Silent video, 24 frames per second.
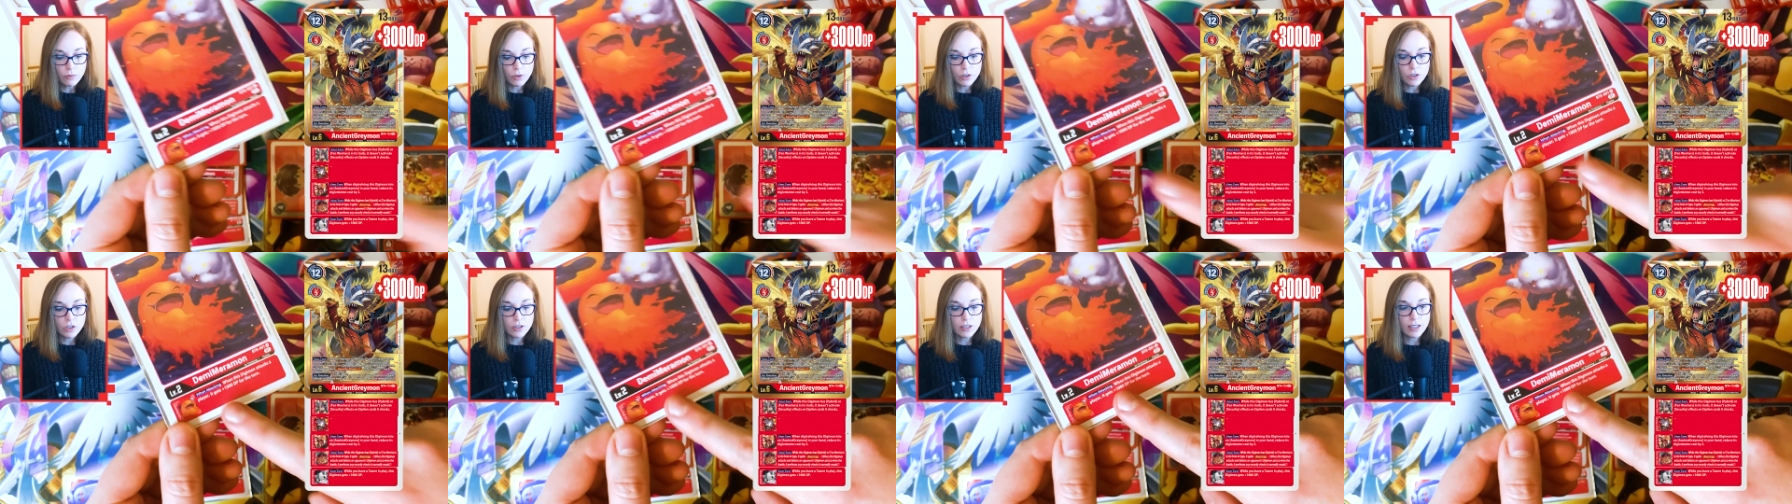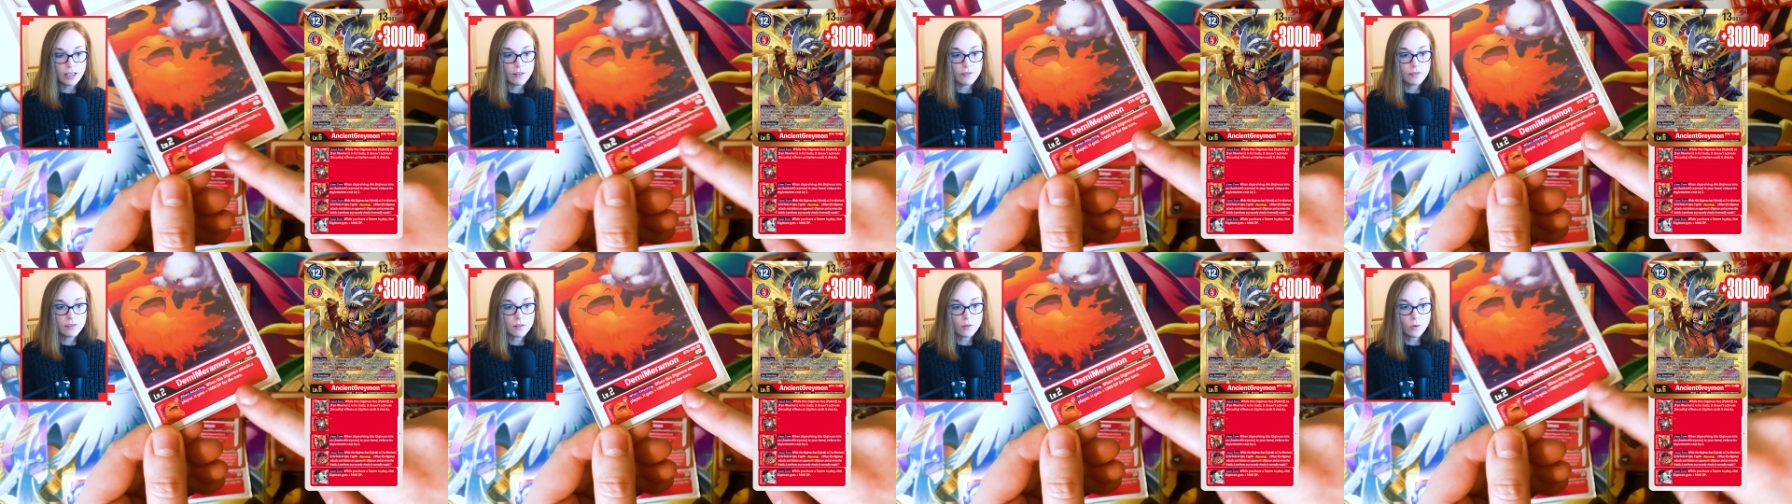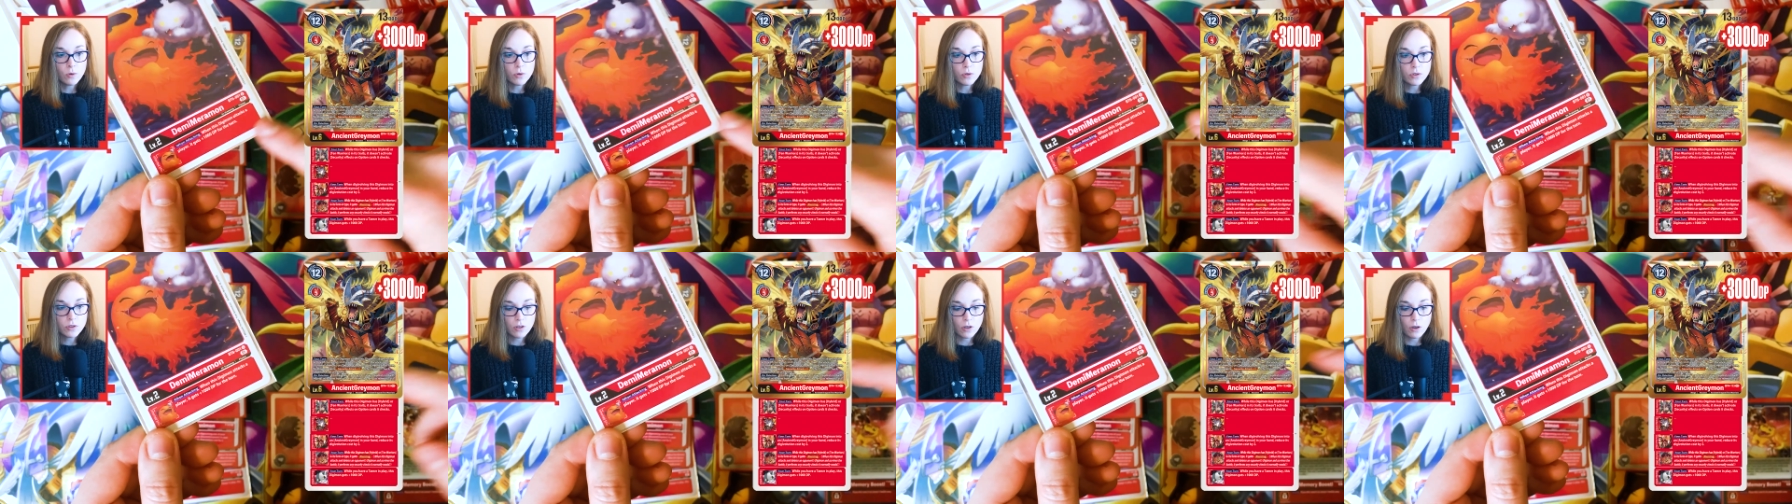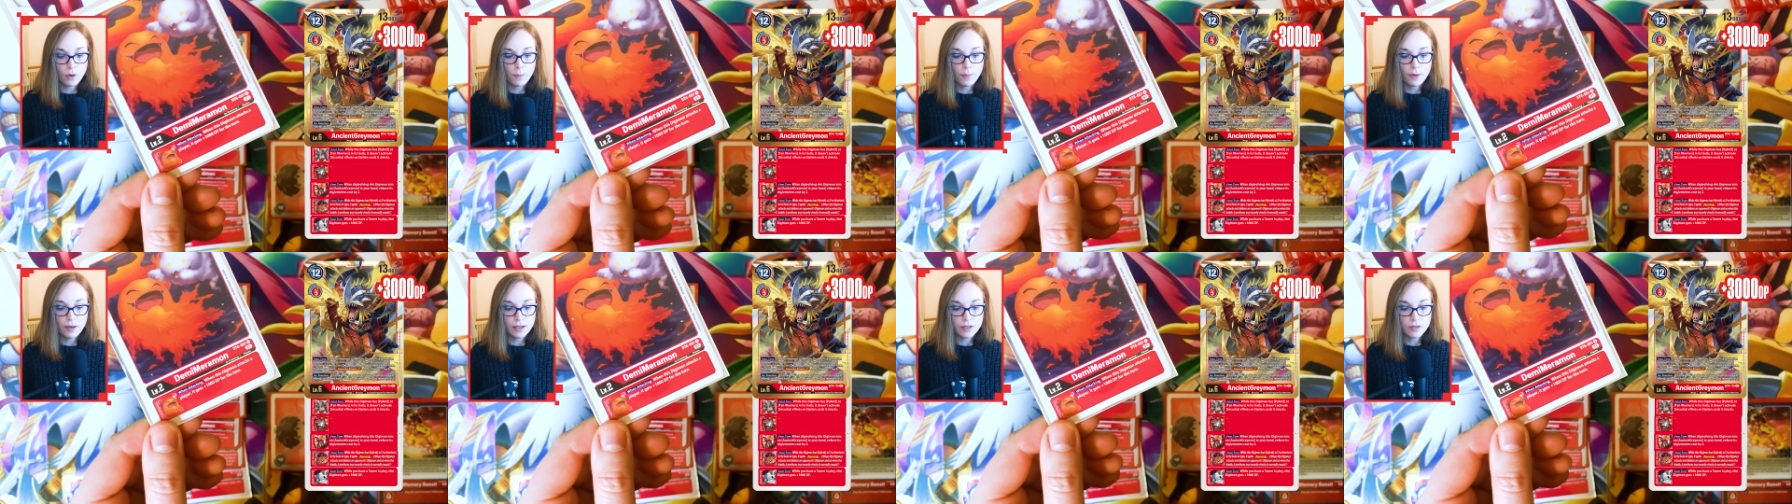which gives also
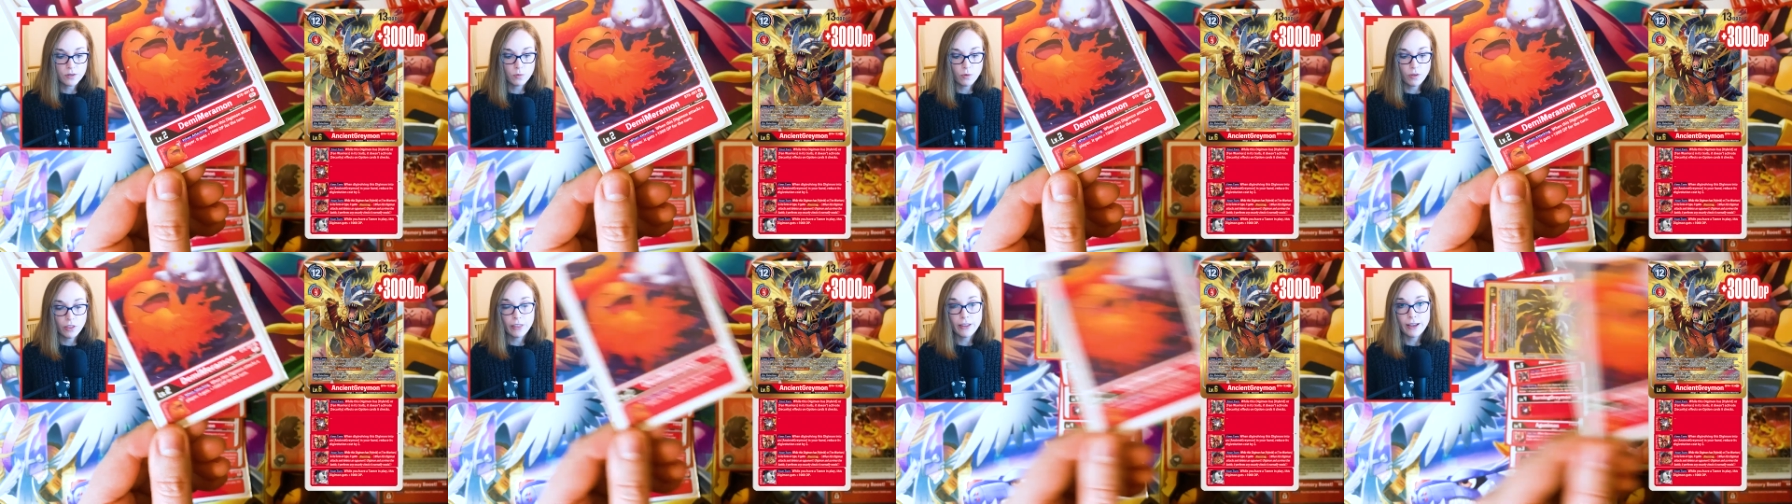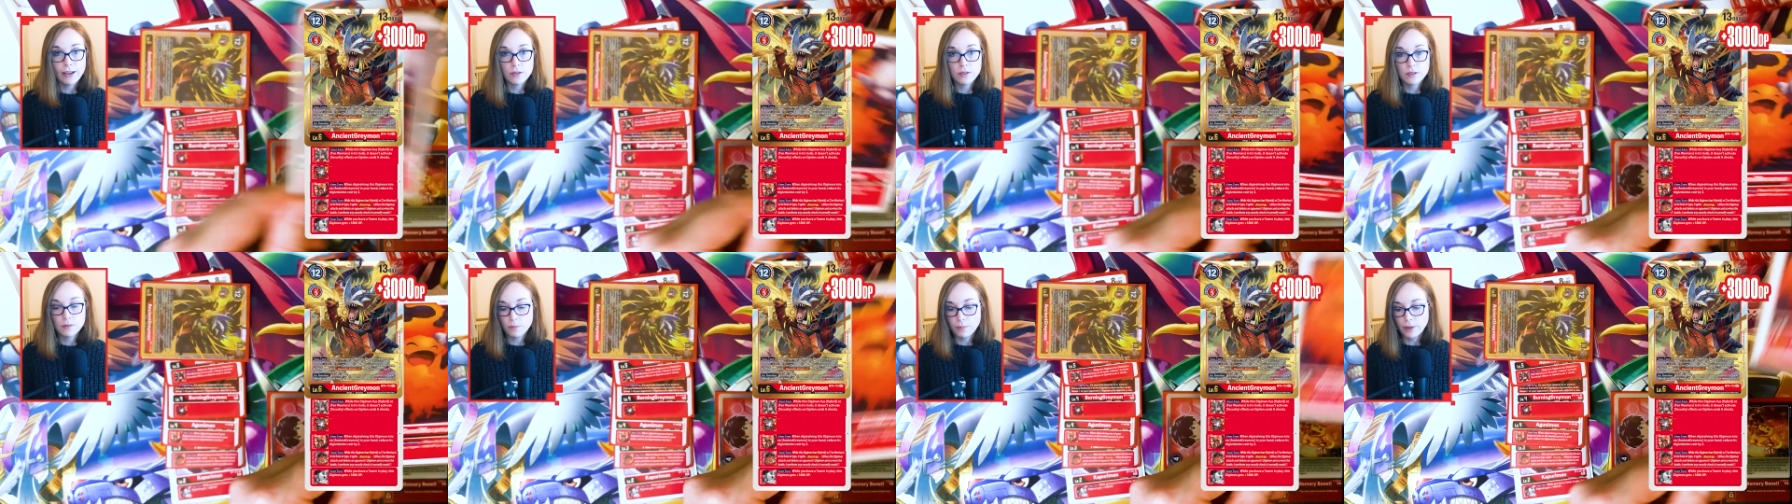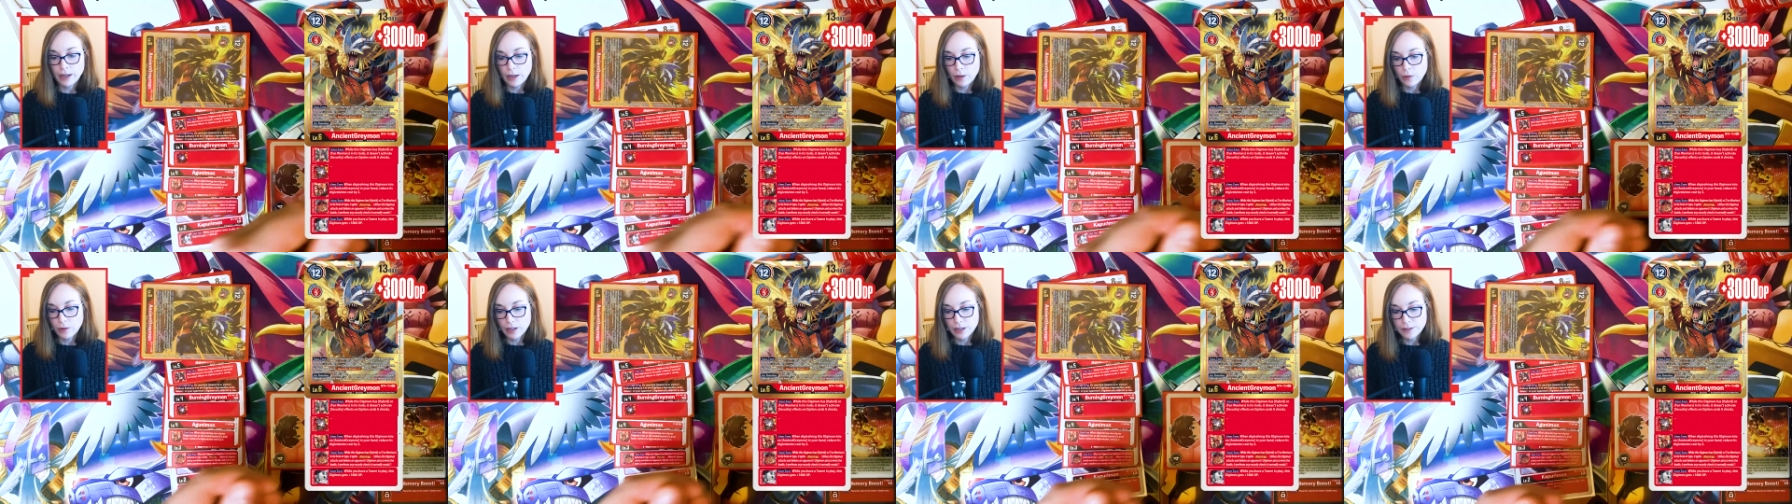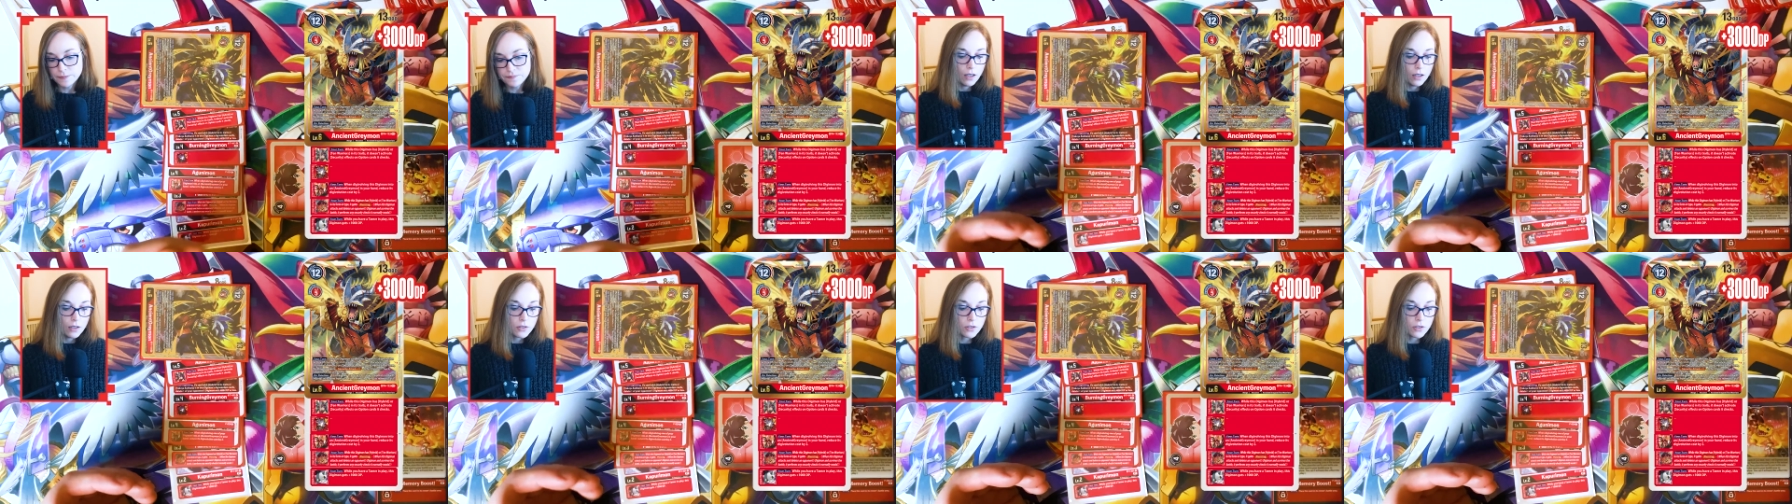plus 1000 power.